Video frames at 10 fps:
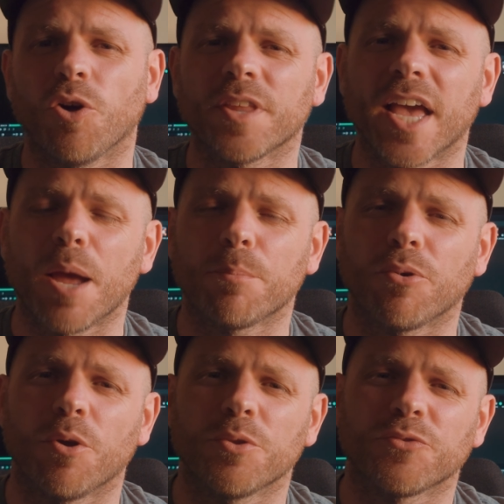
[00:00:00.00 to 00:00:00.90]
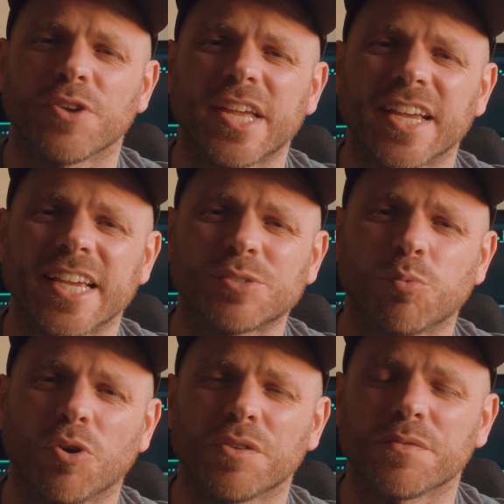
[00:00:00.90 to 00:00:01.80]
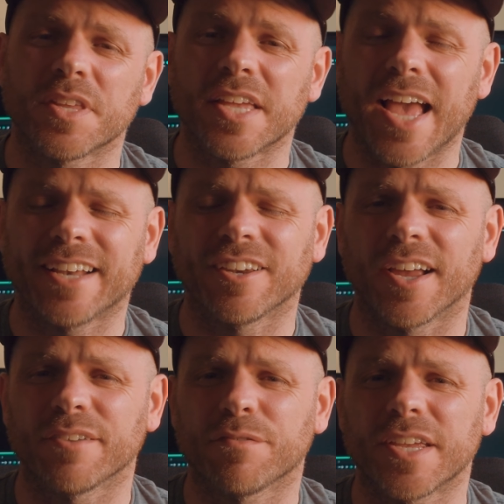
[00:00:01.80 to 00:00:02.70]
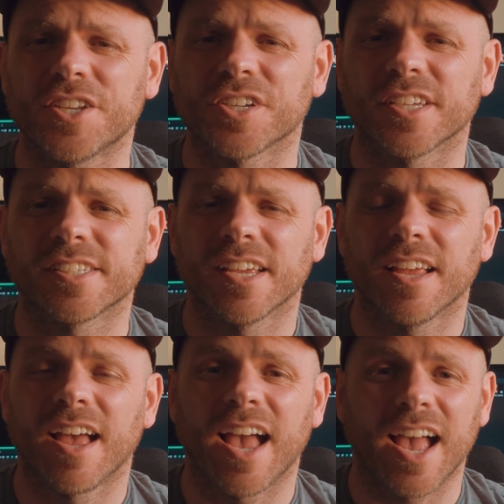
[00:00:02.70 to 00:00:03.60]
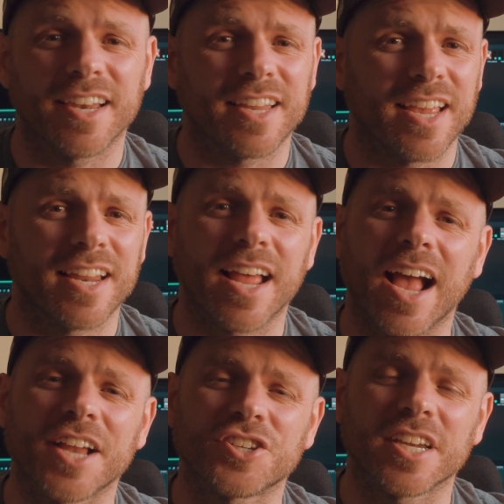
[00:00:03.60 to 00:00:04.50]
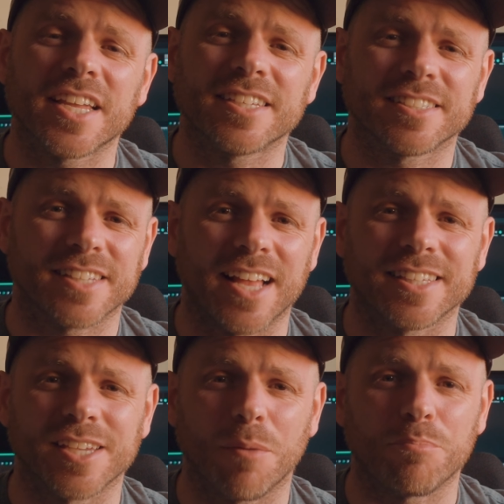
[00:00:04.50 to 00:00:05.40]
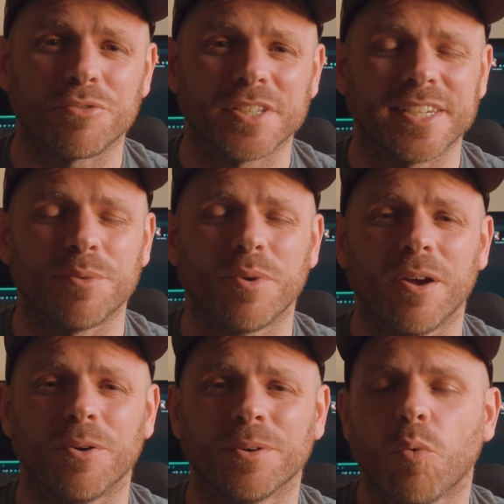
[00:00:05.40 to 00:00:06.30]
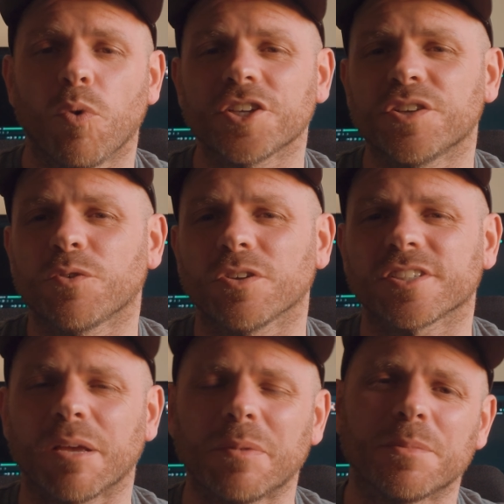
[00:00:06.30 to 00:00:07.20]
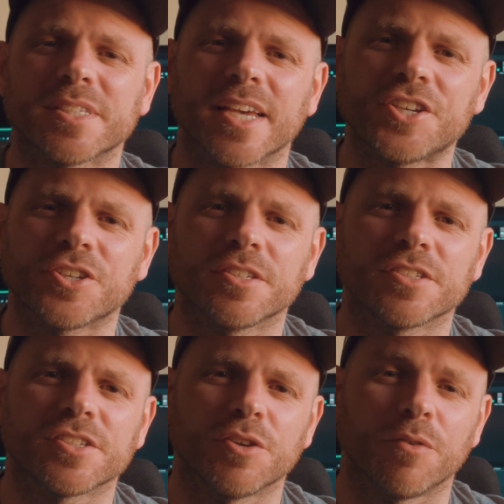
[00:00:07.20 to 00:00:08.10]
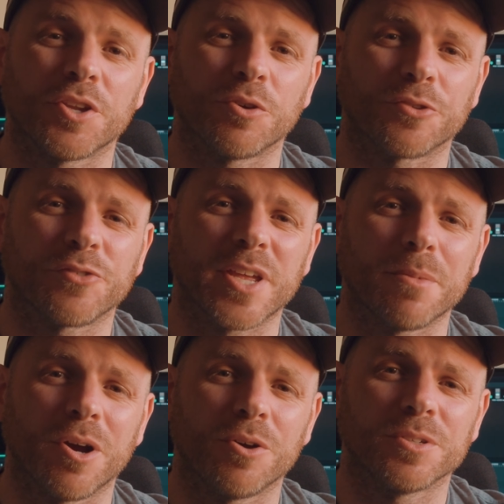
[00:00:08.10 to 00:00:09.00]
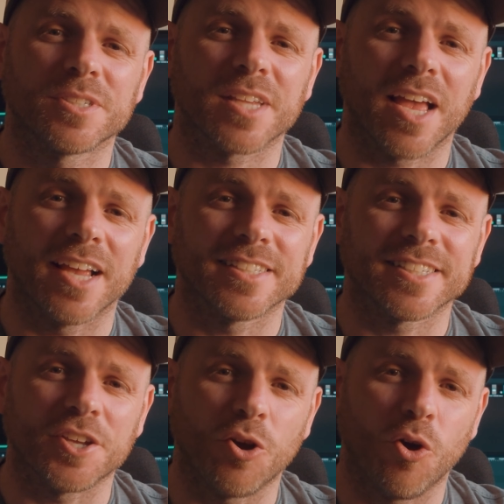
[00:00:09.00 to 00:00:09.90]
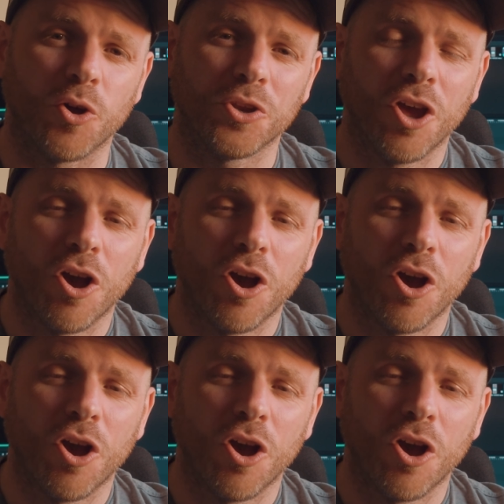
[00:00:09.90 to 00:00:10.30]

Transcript: on the Air Pro 3 is one of the headline features, and it actually stands up pretty well. Whilst you've got some limitations, you've only got 3 modes: ANC on,